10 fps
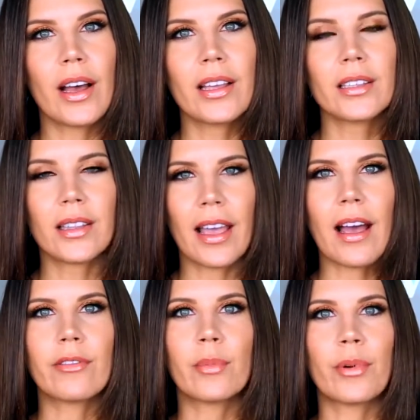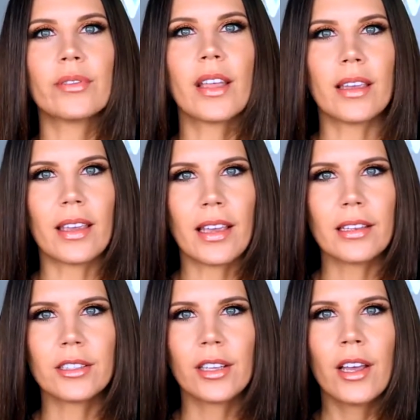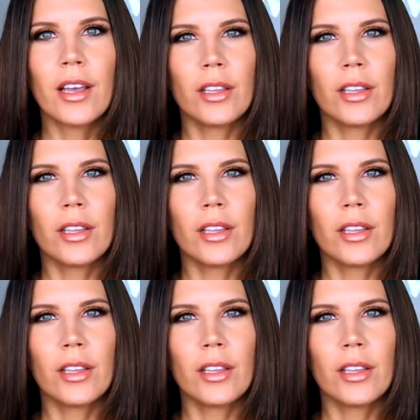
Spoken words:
guys, that they have the birthday kit.